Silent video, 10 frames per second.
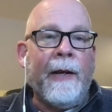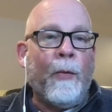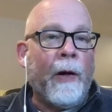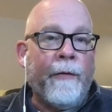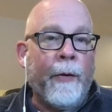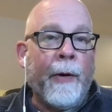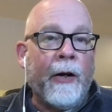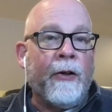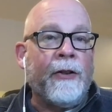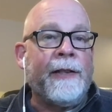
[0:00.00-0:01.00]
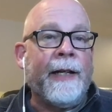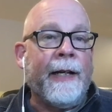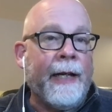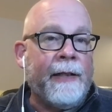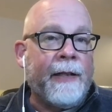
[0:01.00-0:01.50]
one of your partners,
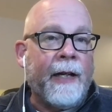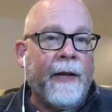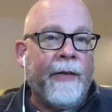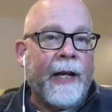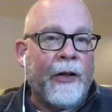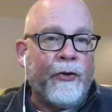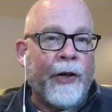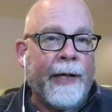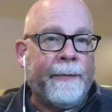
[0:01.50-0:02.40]
needs to leave the country?